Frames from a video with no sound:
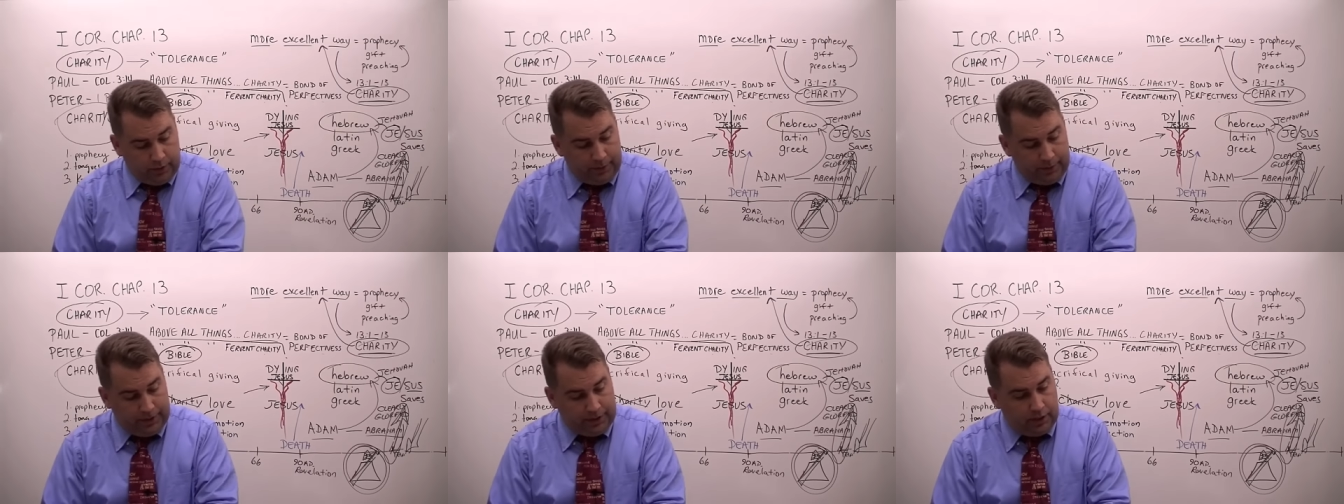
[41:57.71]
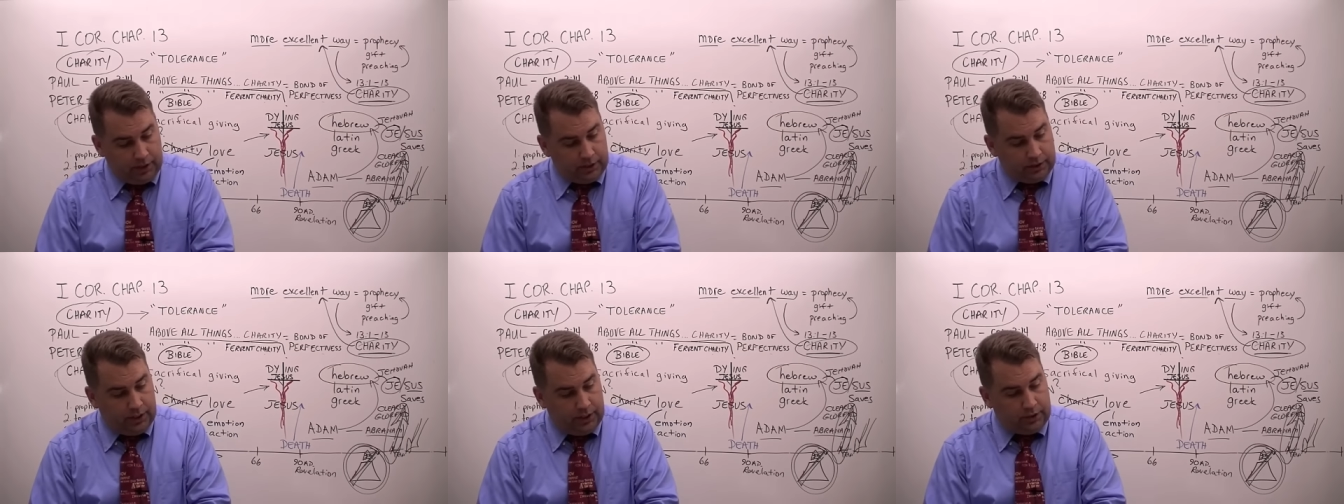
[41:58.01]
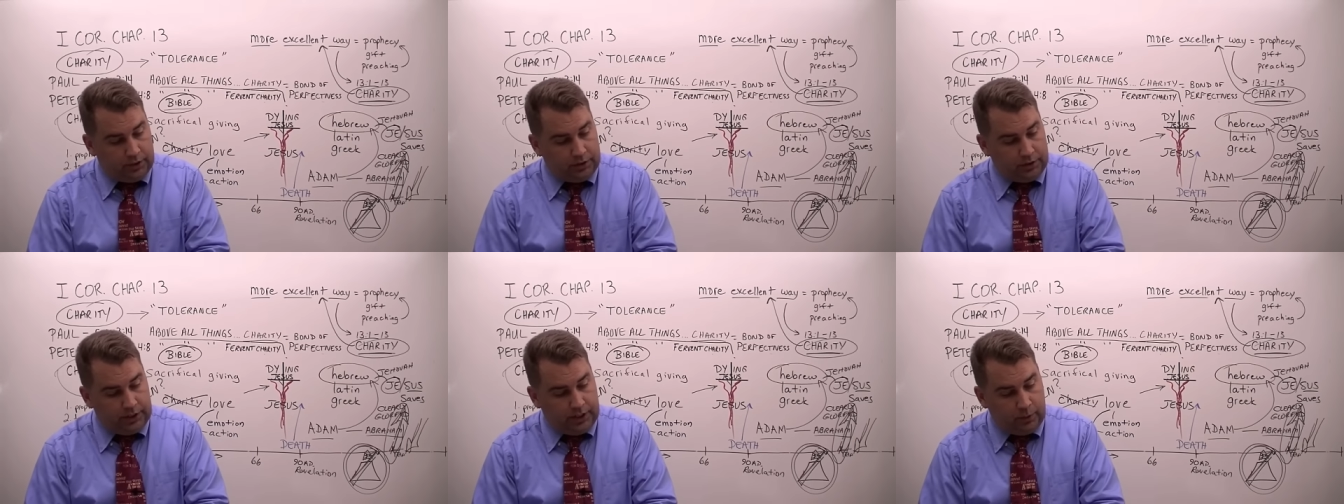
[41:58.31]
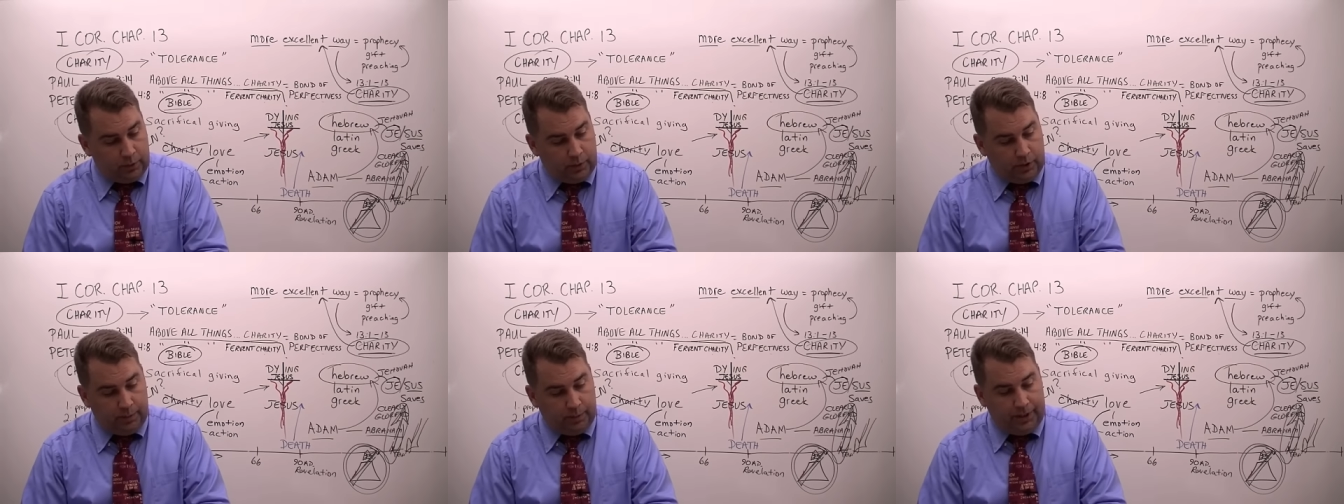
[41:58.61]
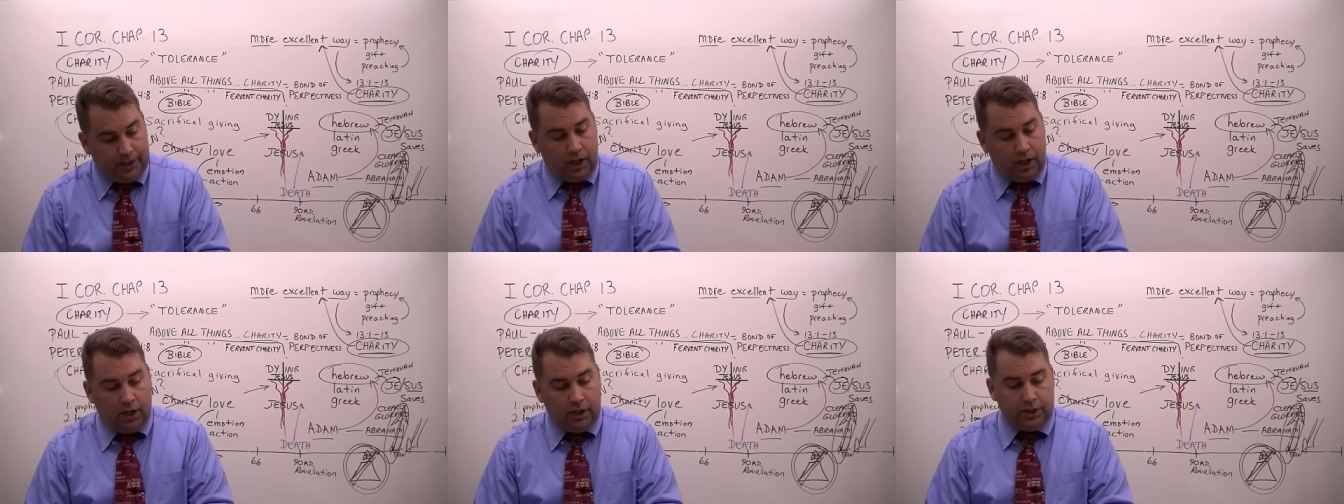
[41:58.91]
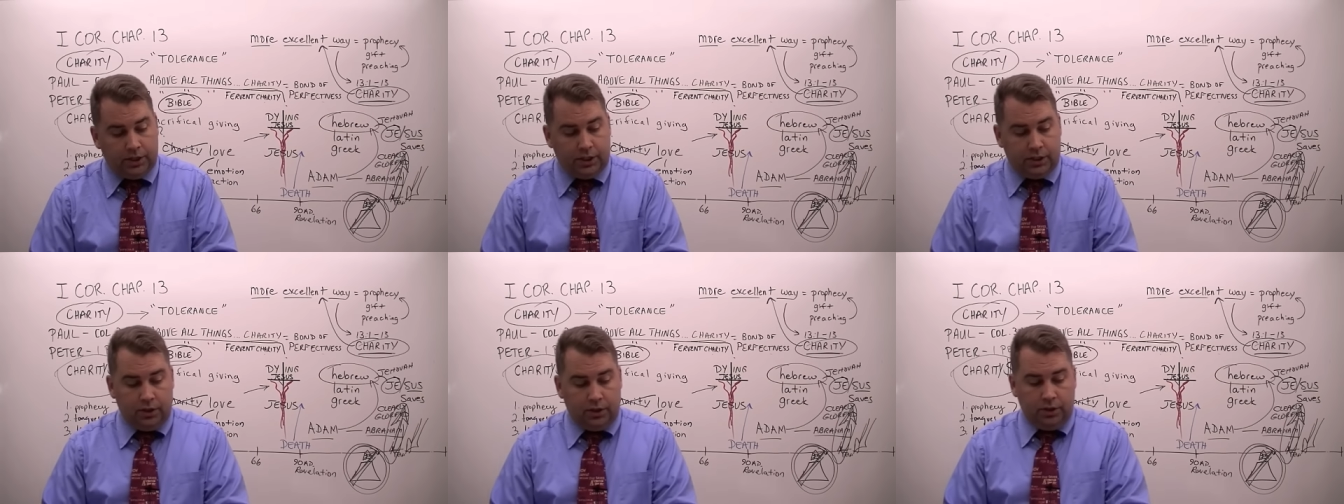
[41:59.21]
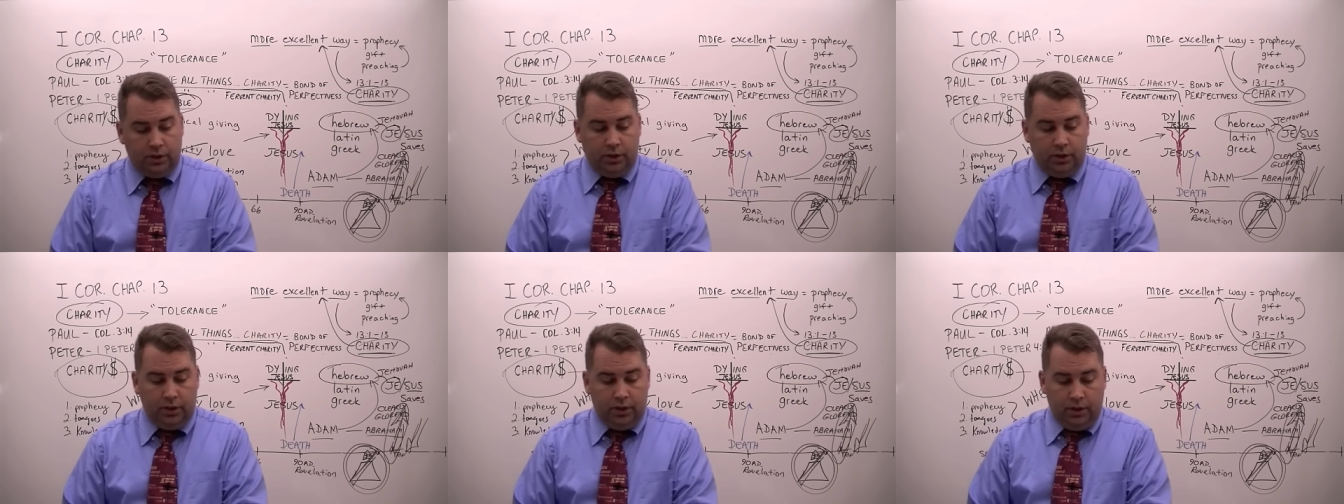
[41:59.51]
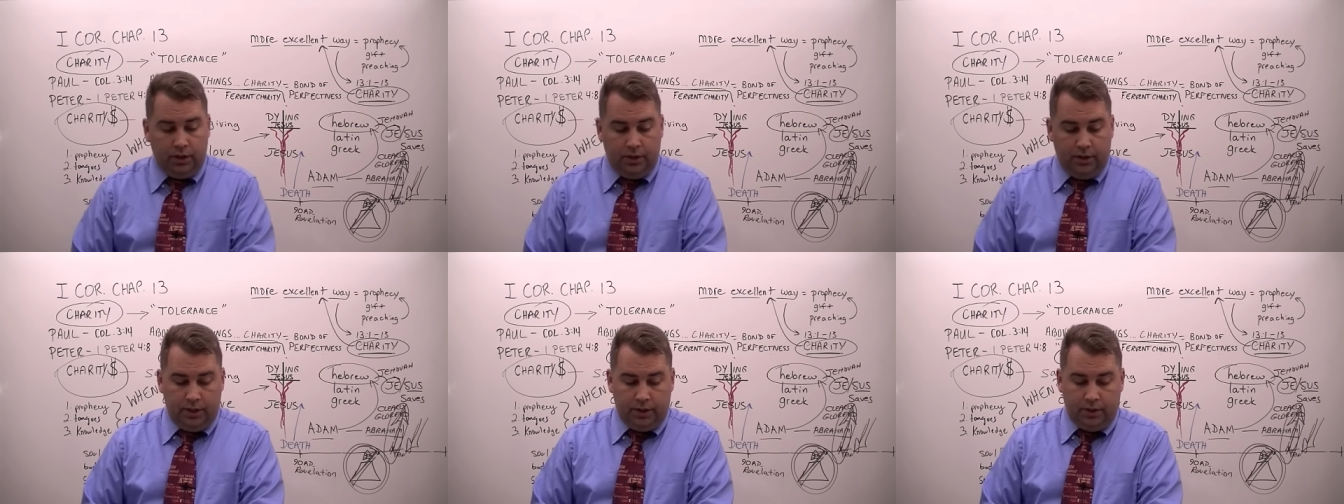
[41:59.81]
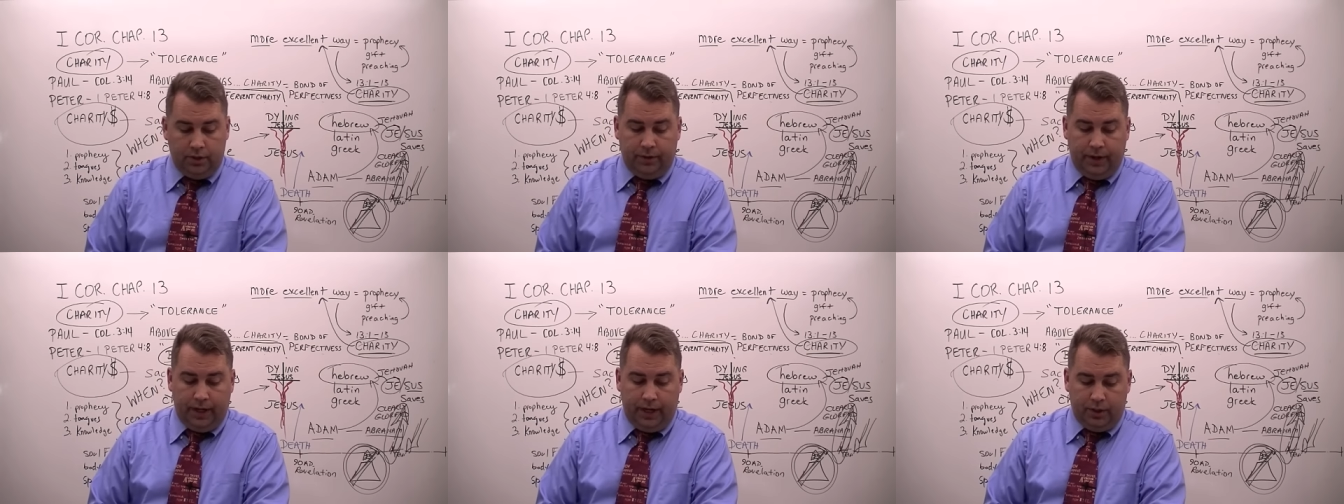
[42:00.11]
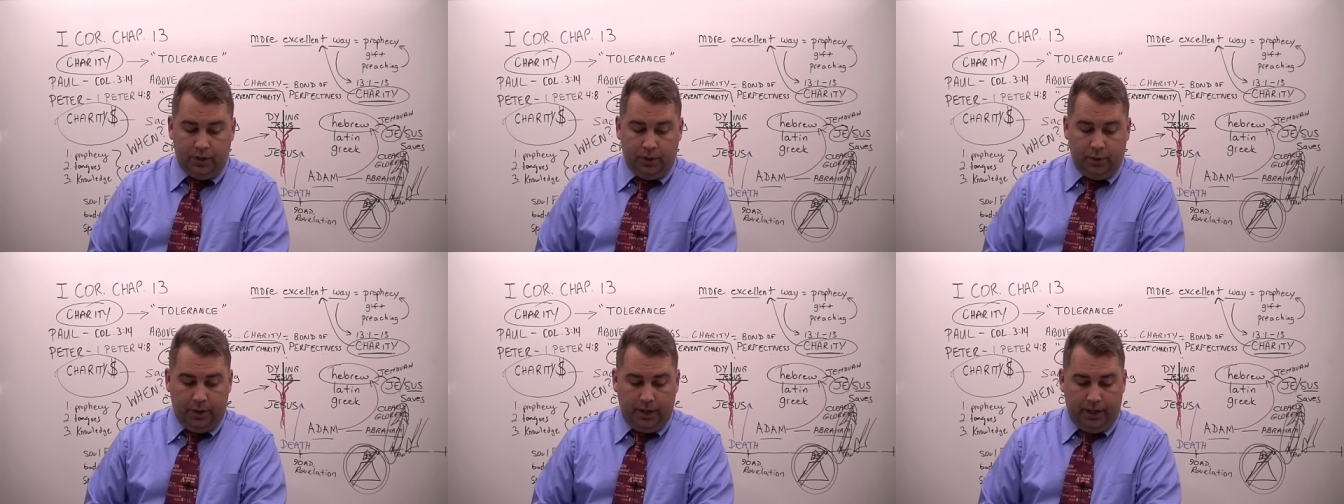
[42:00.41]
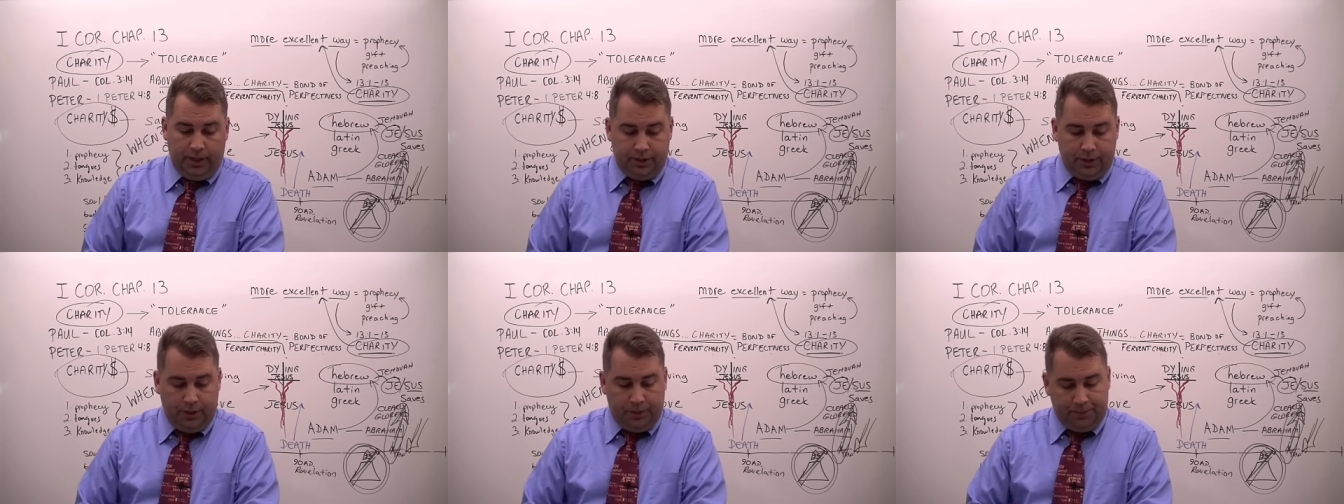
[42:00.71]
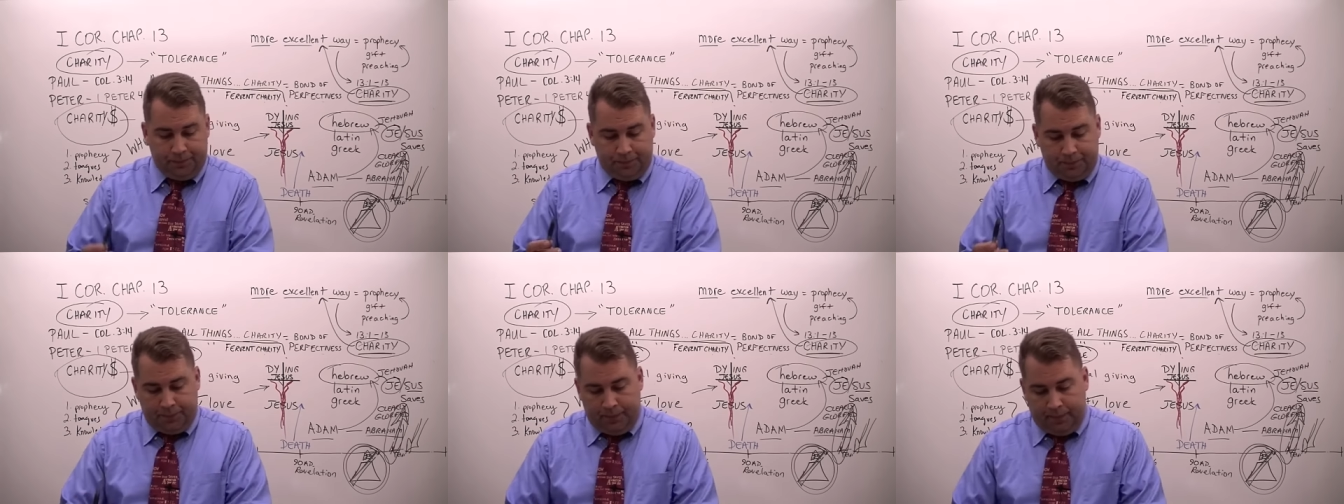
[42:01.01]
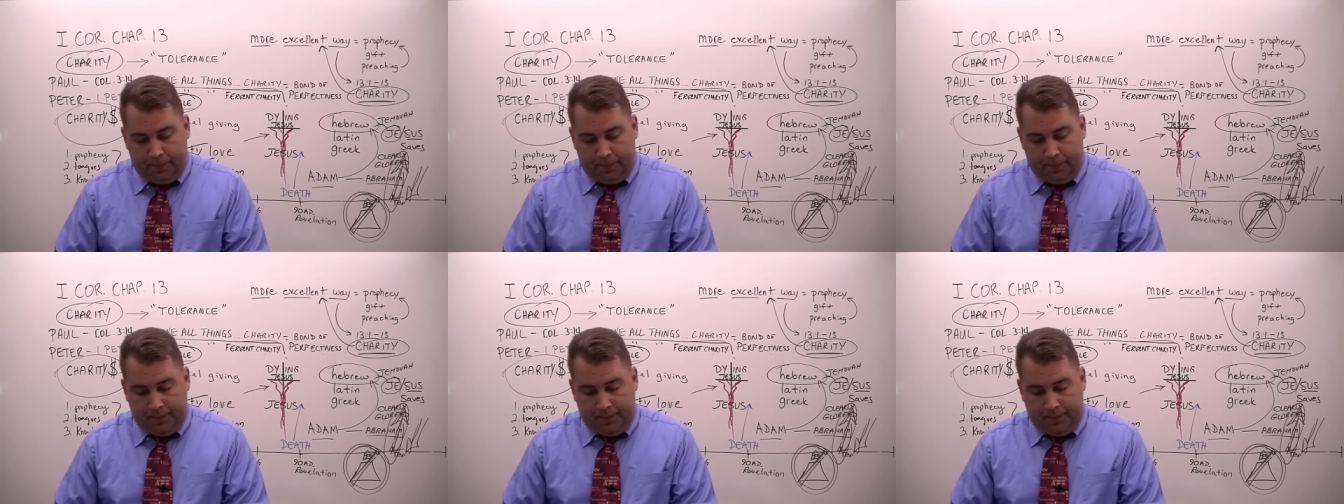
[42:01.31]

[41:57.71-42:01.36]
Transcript: Whether it be tongues, they shall cease. Whether it be knowledge, it shall, it shall vanish away. So